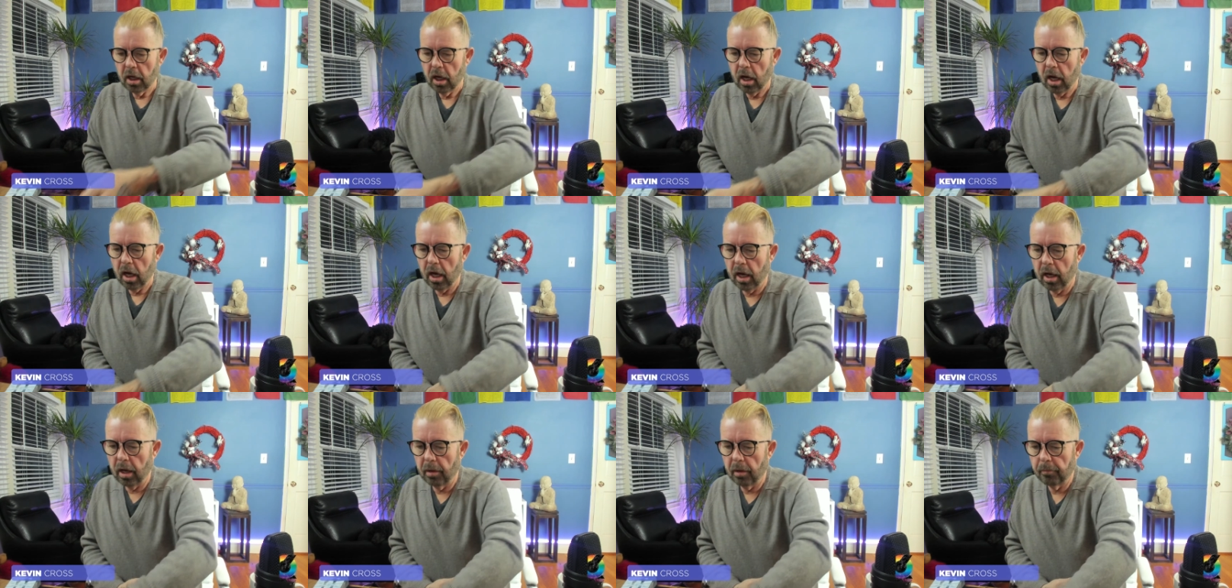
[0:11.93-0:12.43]

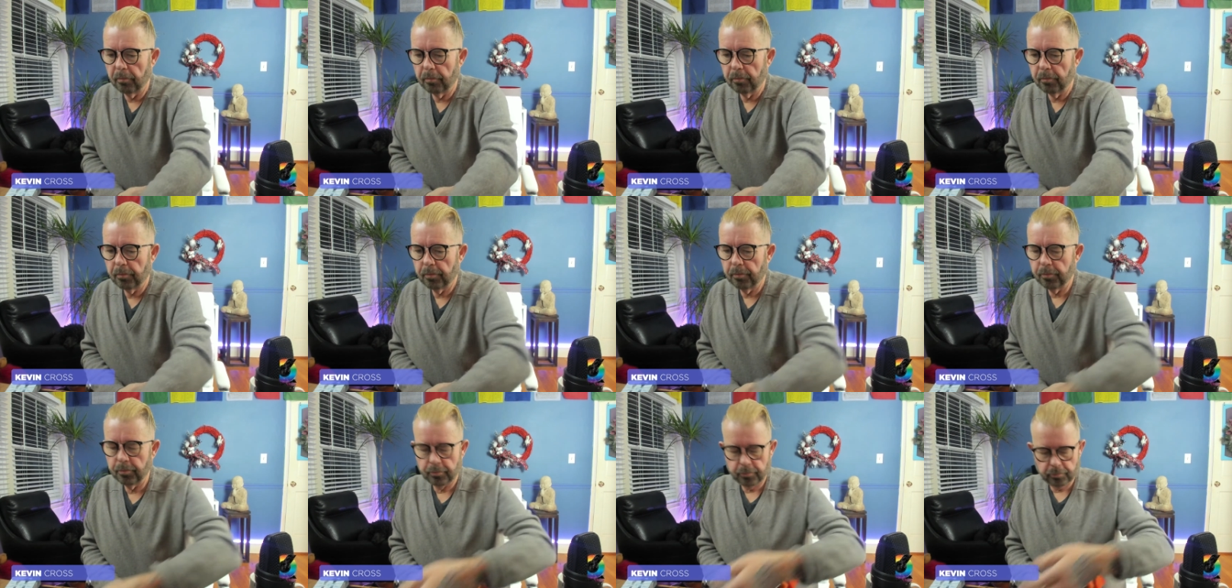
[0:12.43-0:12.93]
Um,
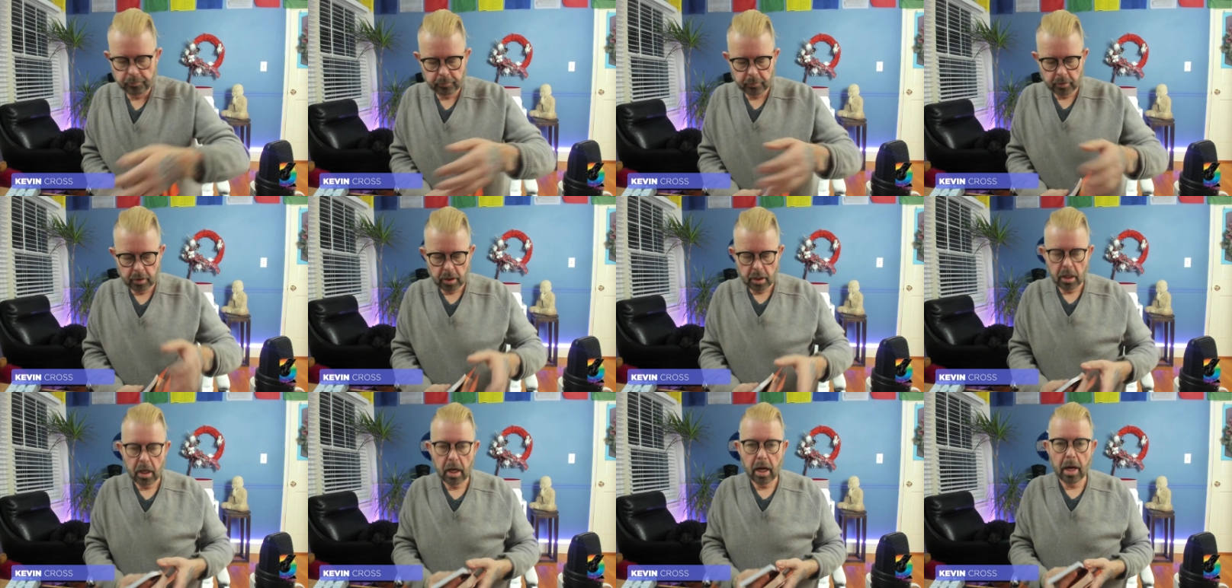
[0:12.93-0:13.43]

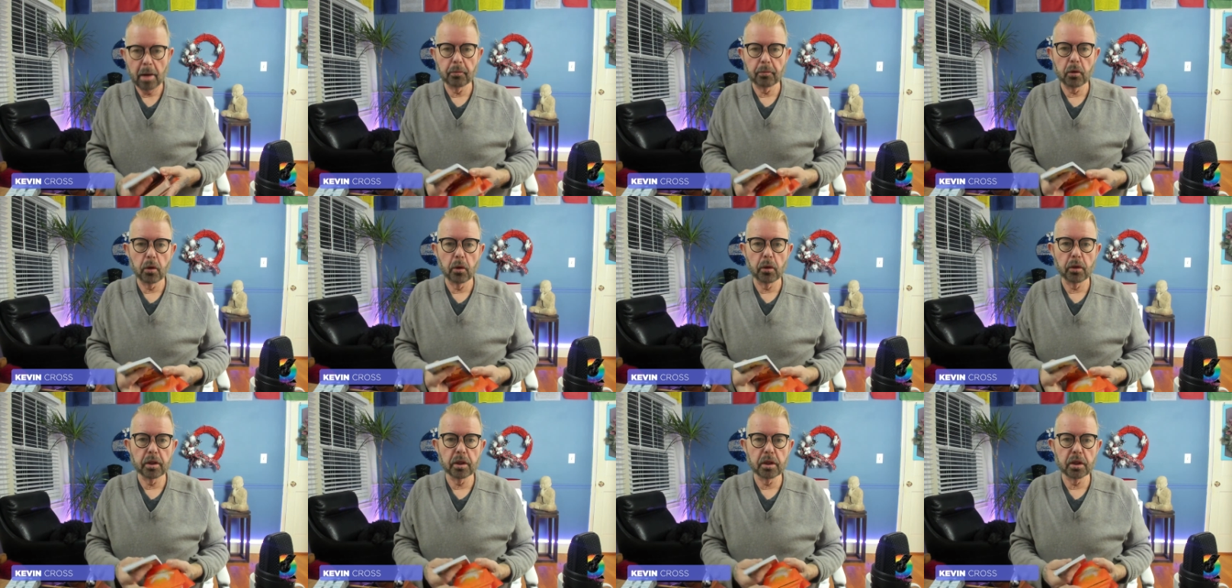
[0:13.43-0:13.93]
I'm
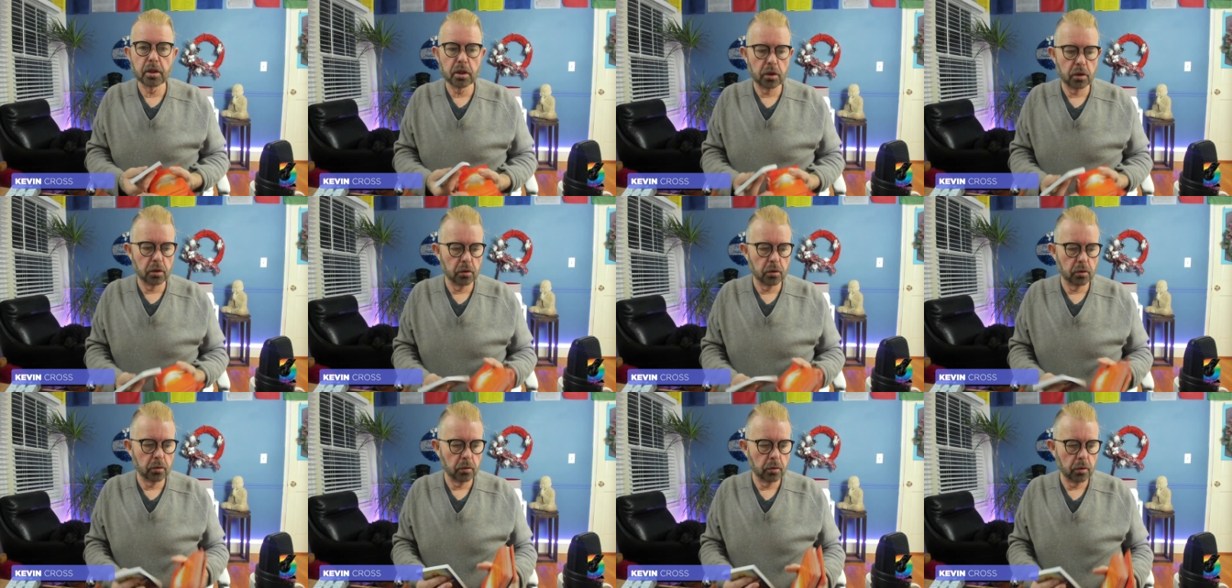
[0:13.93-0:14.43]
going
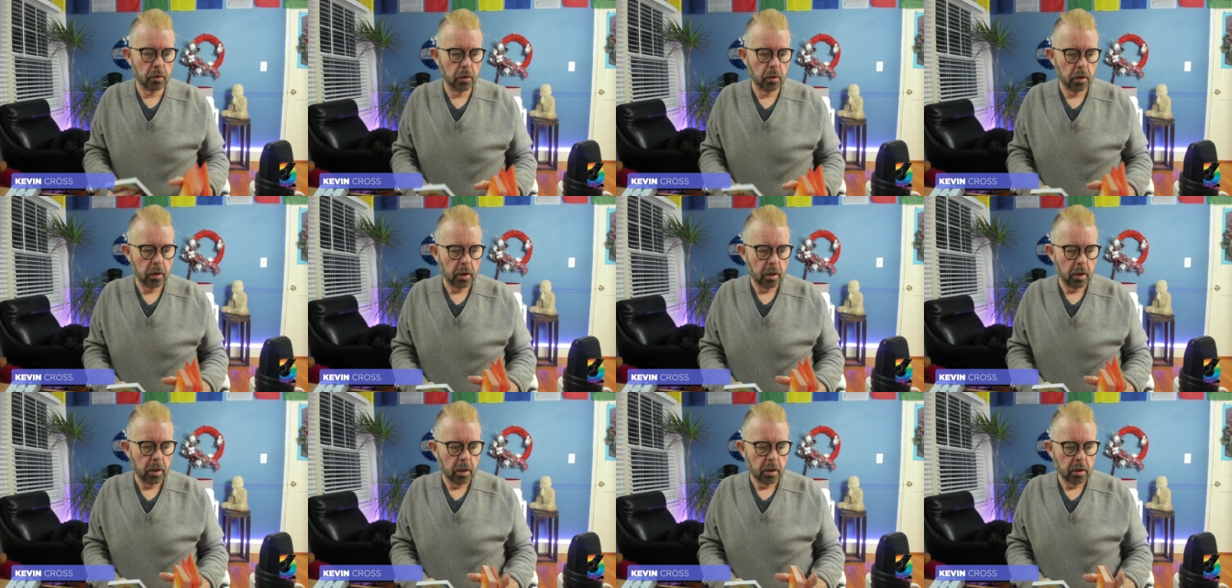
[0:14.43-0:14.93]
to
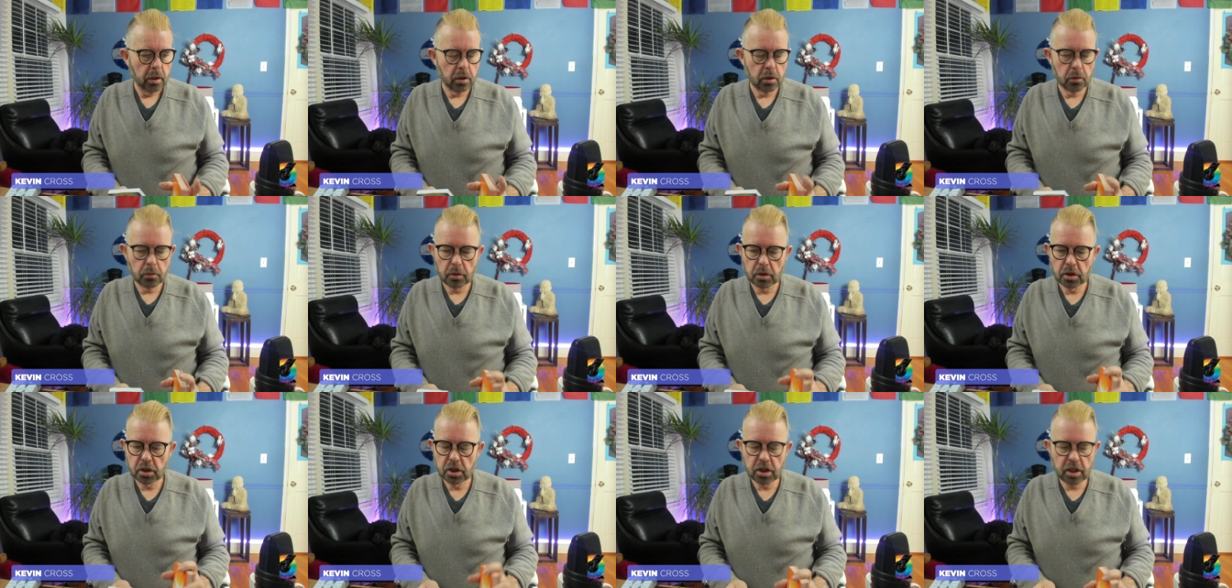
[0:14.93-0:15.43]

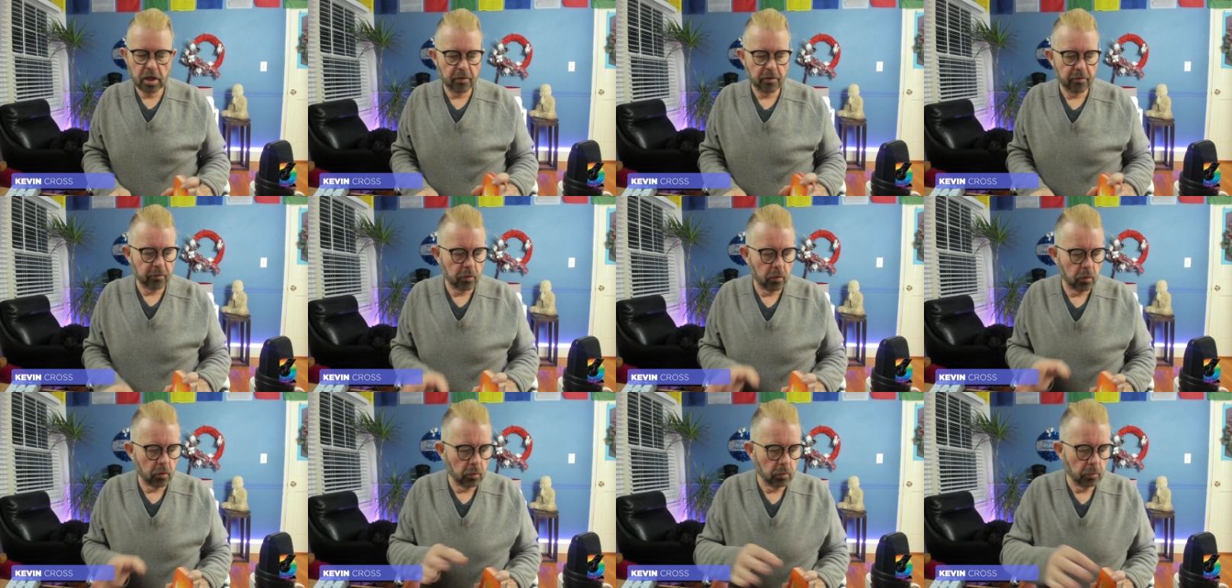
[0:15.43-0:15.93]
do a
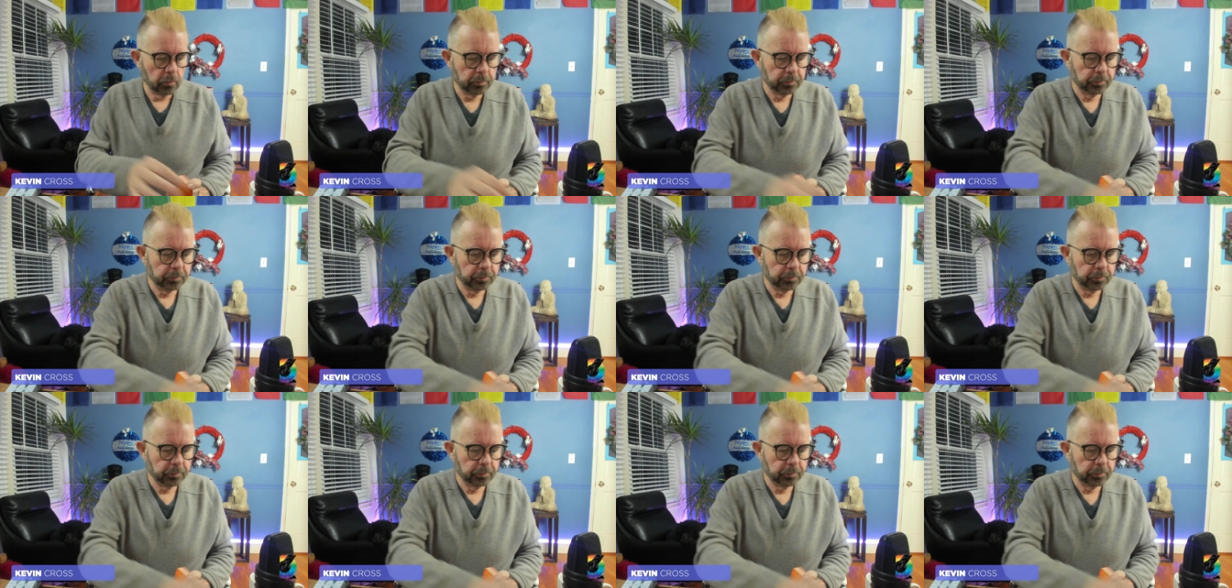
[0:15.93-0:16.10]
shuffle.